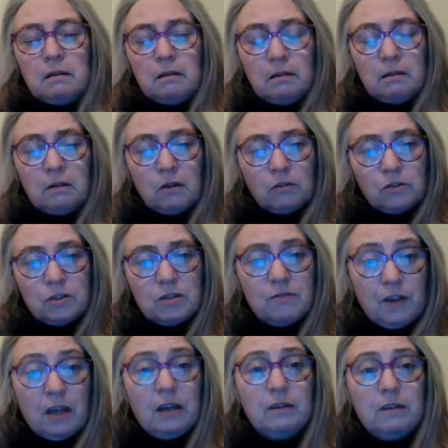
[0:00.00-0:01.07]
not
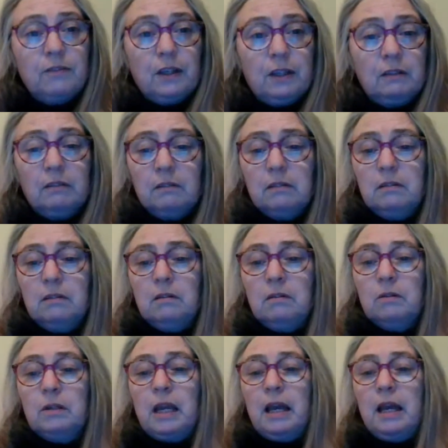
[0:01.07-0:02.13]
surviving,
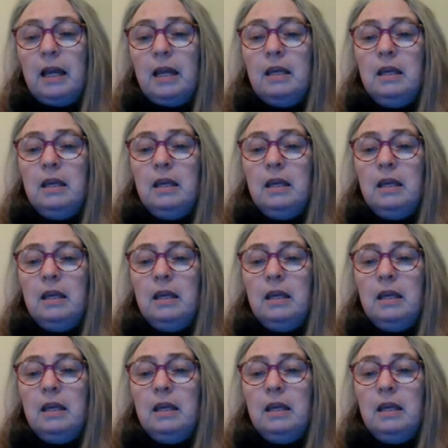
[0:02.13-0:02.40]
okay.